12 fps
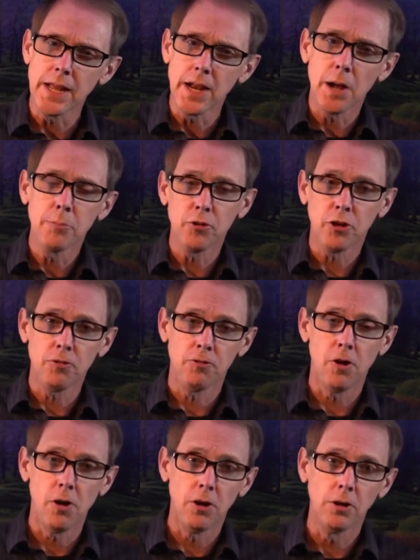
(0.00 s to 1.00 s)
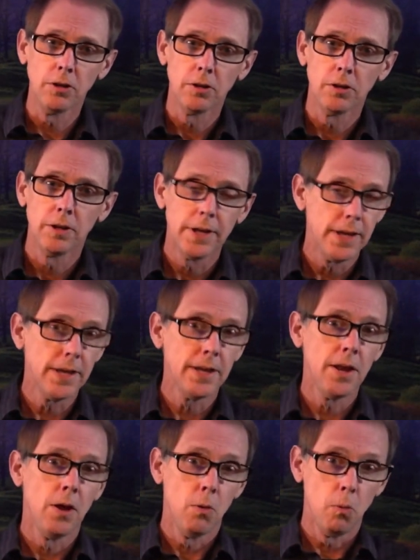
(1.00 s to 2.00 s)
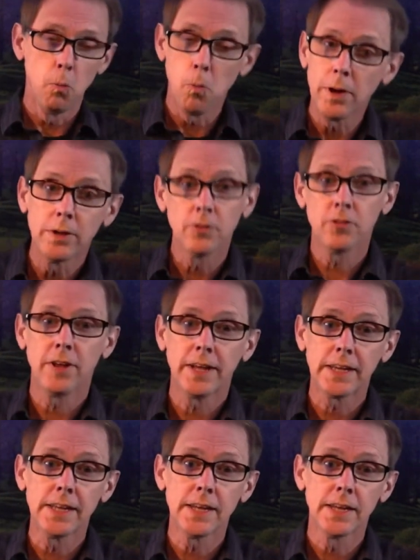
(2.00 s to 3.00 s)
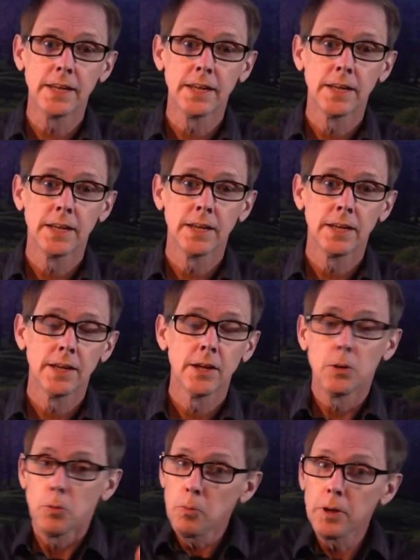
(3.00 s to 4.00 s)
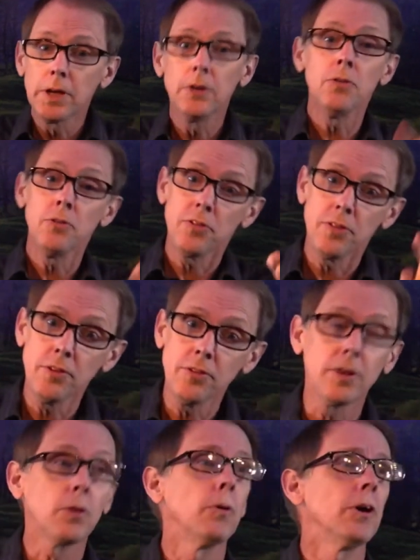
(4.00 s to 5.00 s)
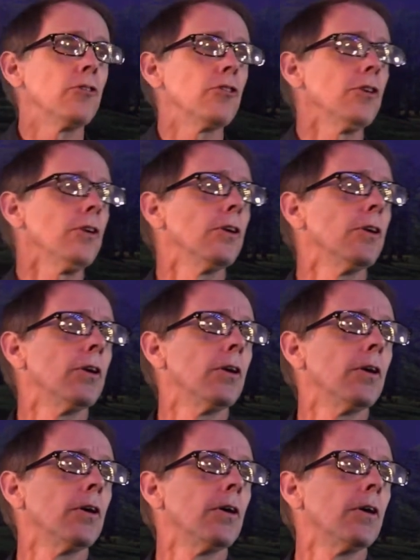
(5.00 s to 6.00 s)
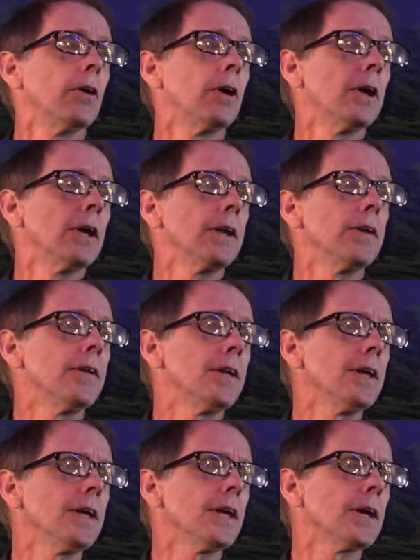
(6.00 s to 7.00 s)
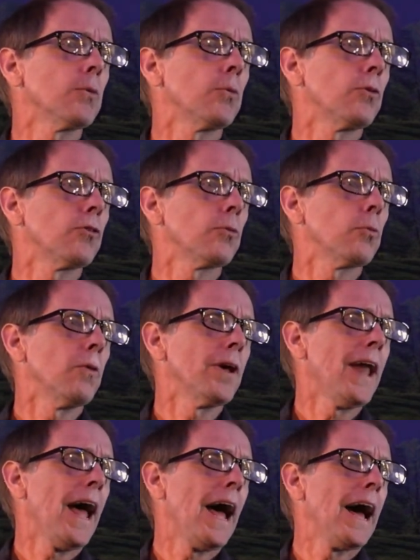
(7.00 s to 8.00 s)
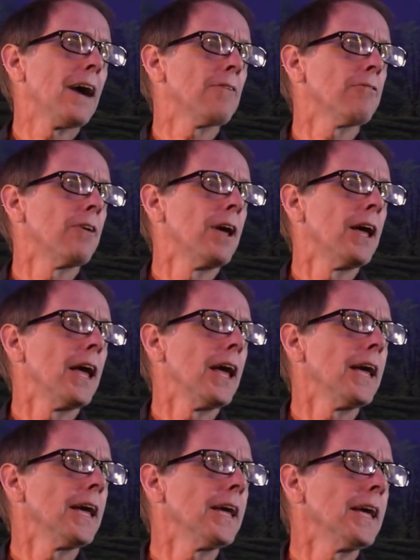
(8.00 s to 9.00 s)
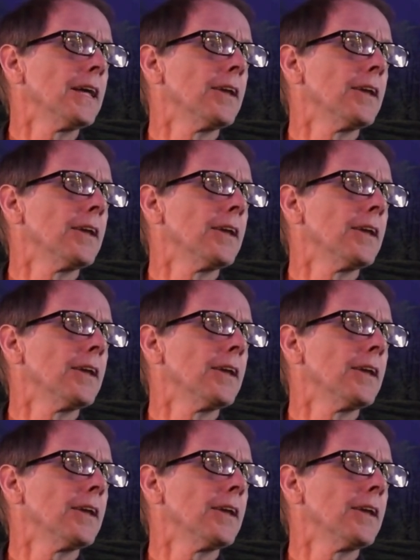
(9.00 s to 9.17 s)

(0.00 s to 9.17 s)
an object fall in one second? We can use this equation, d equals 1 half at